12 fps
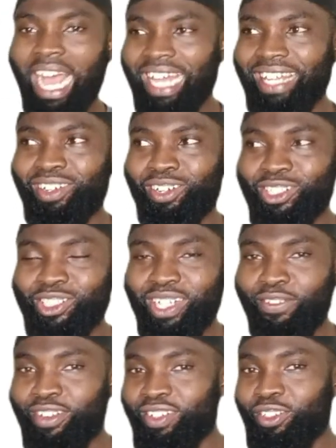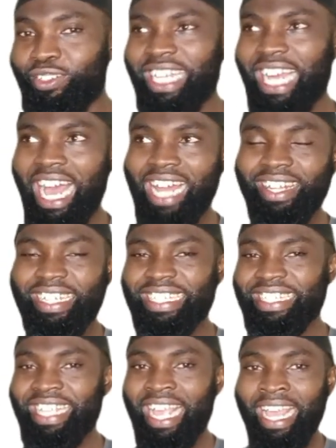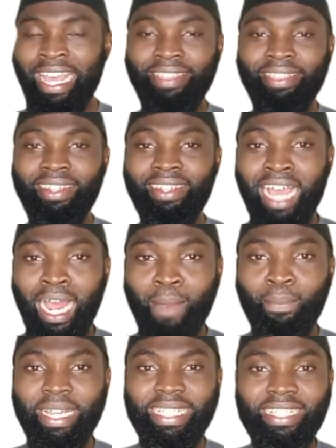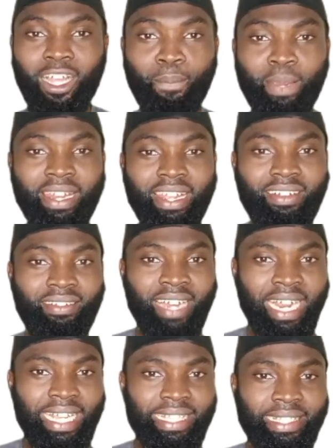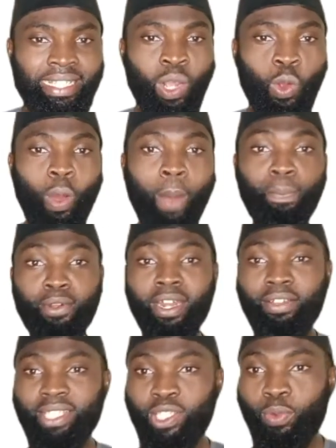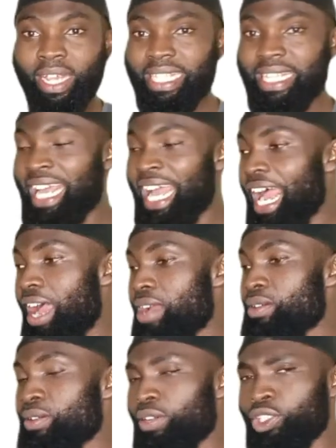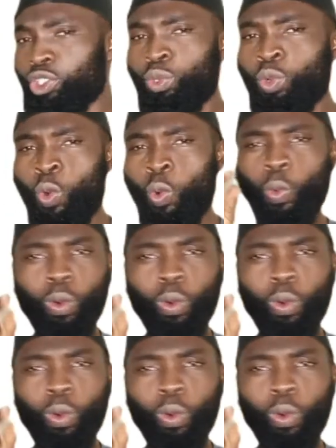Al-rajulu. Even though the al is there, the lam is now being erased when pronounced. So we are saying al-rajulu.